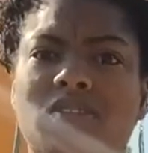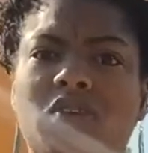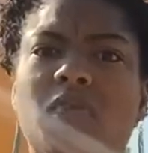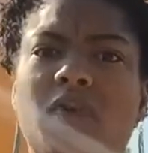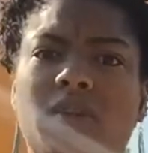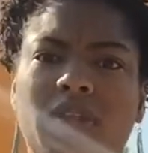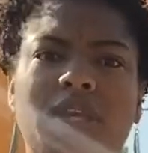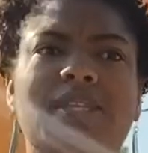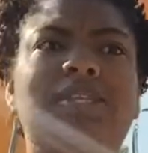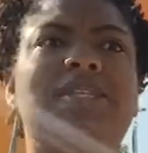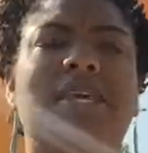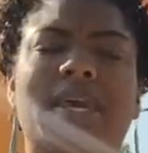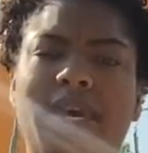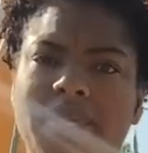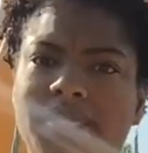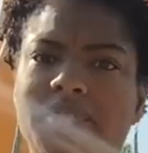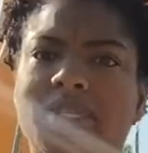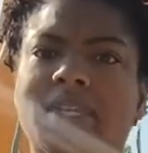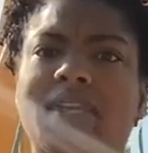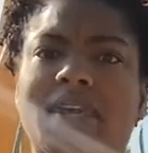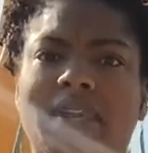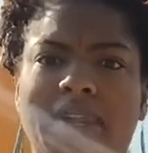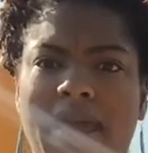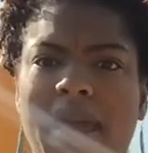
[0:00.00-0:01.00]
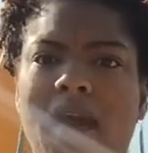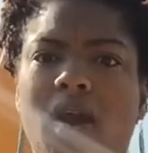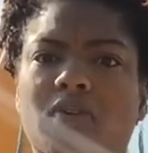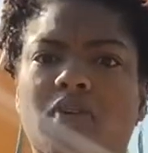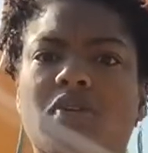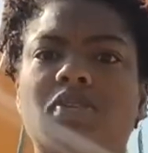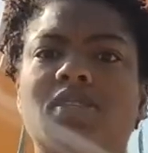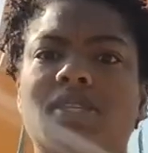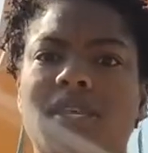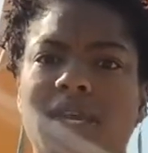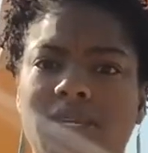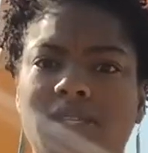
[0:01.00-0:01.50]
You're really testing it out.
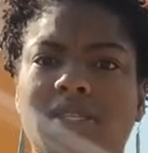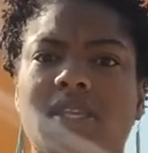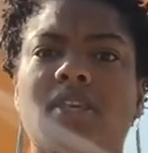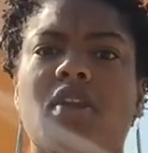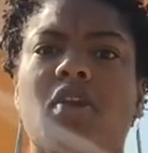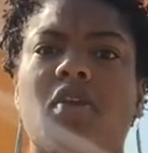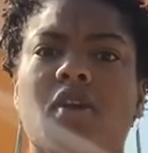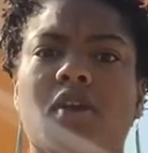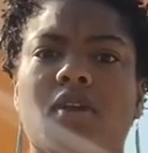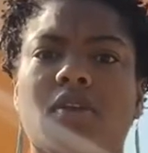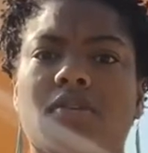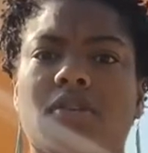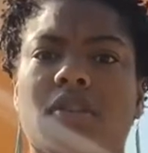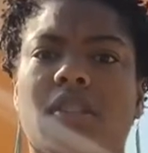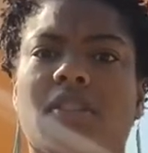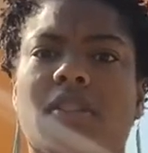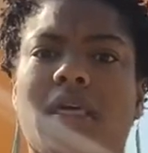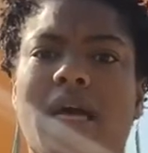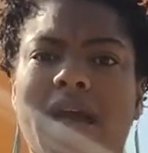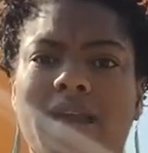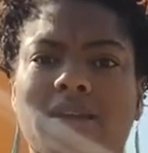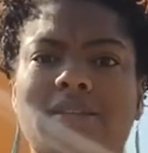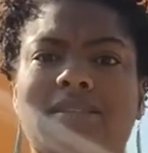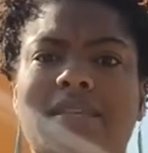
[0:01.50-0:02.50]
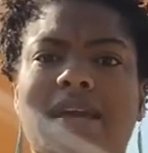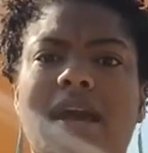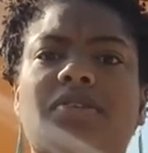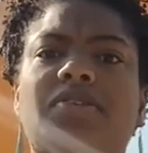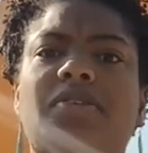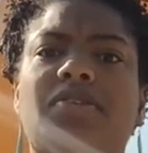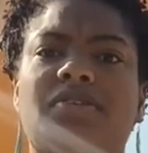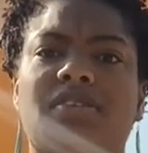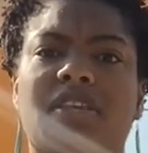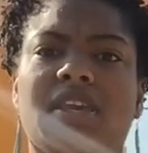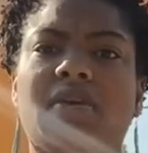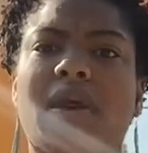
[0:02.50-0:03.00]
You're testing your locks out
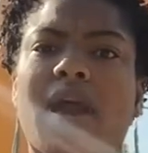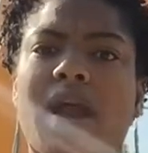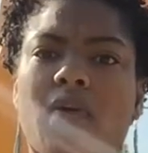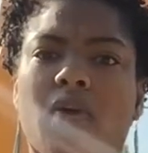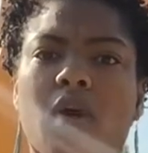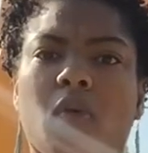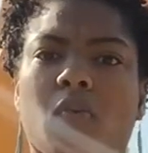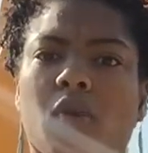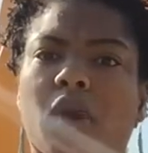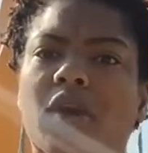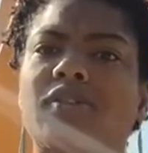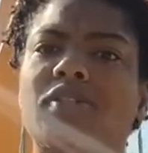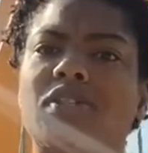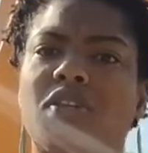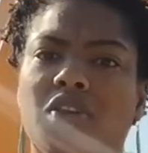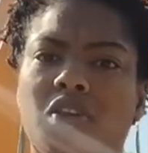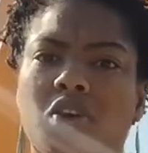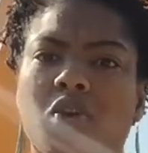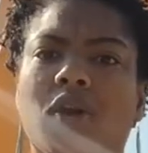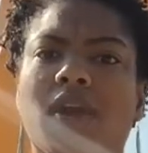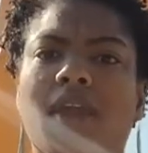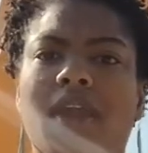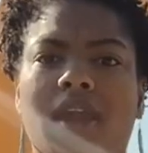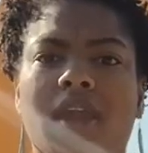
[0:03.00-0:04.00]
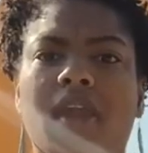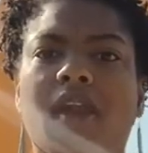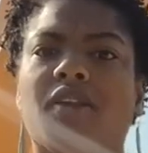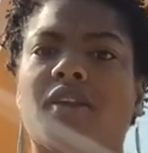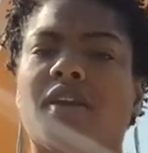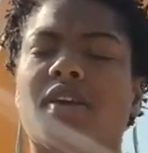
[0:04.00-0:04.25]
to see how it works in your hair.